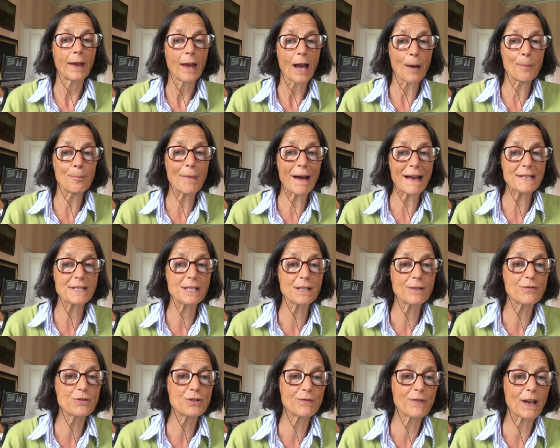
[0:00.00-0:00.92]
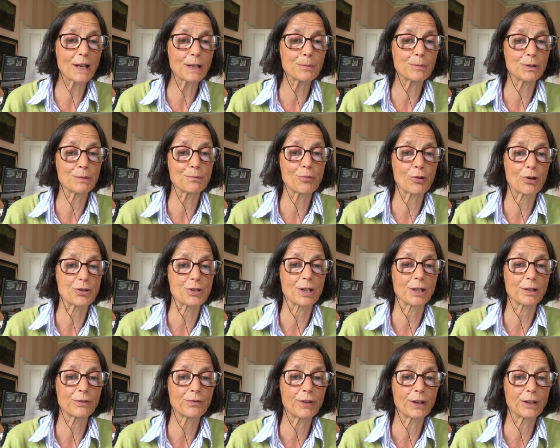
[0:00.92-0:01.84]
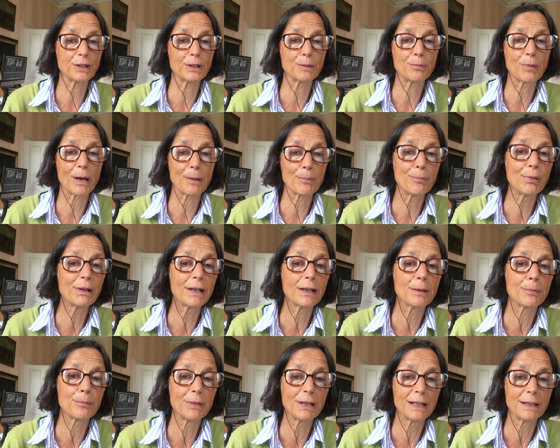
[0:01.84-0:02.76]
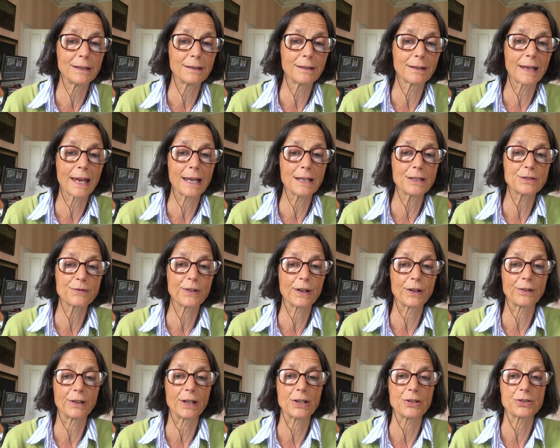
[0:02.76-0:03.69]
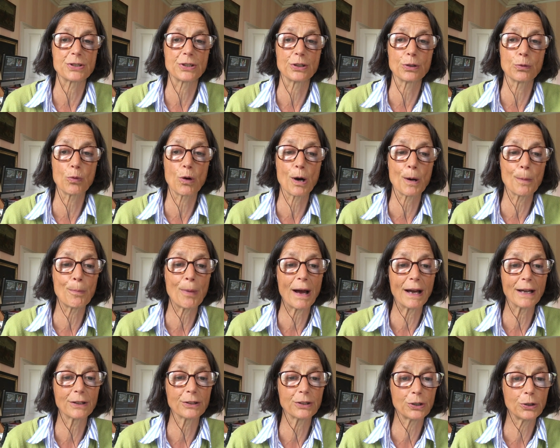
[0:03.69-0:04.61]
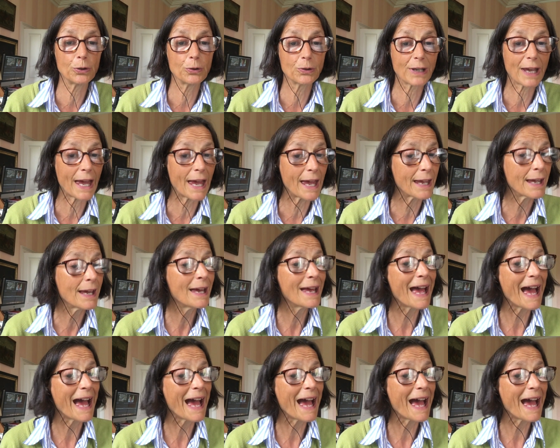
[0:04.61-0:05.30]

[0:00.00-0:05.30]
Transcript: A massive development project funded by Bill and Melinda Gates Foundation, the World Bank, the UK,